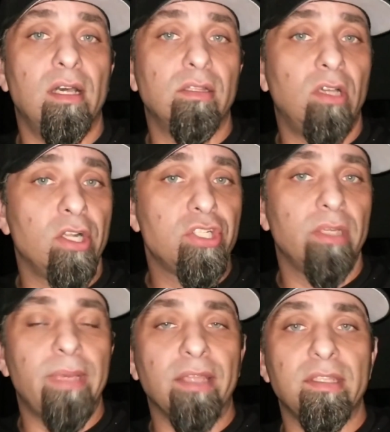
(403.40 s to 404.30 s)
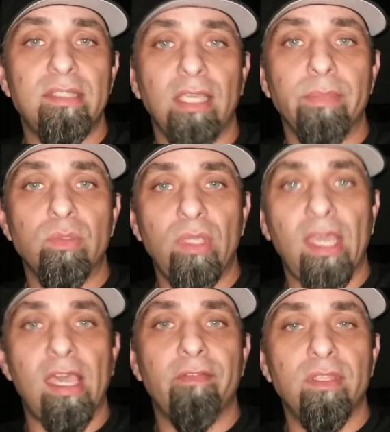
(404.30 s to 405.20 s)
launch it about the same as we
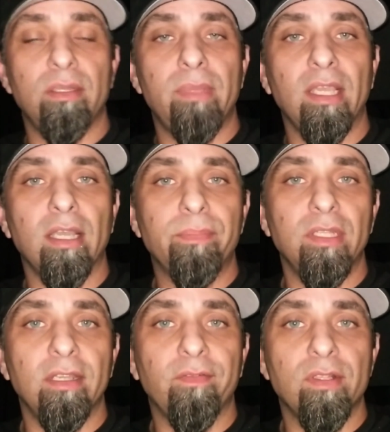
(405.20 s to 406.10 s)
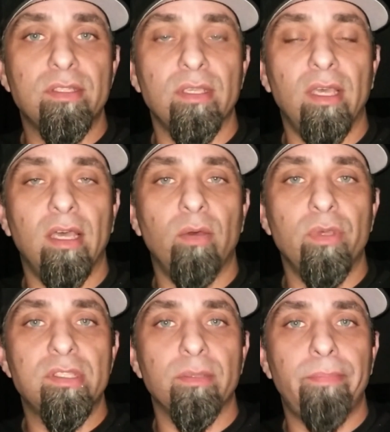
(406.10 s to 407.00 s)
have, and then make up the difference
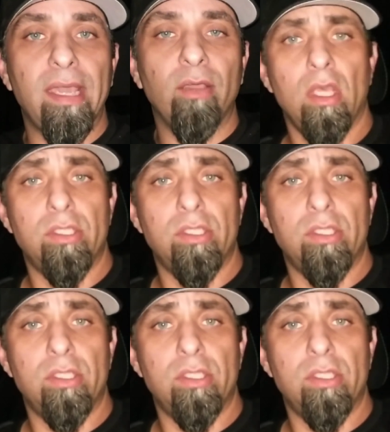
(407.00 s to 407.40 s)
with some power.